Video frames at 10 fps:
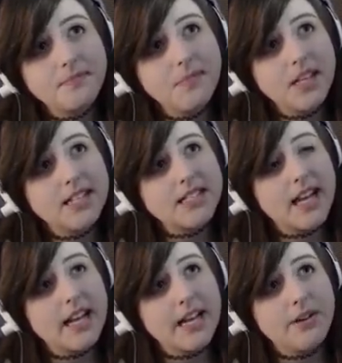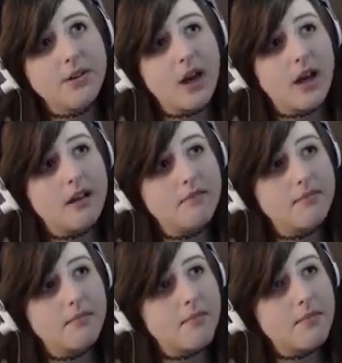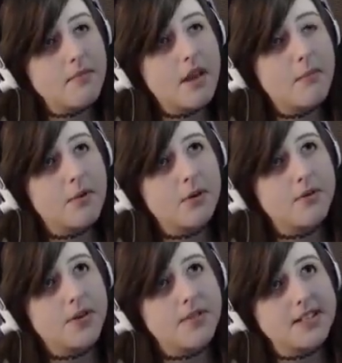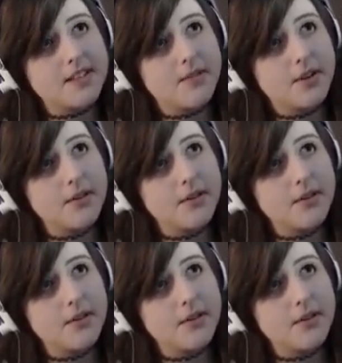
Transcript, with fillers: Because I do not approve of this level.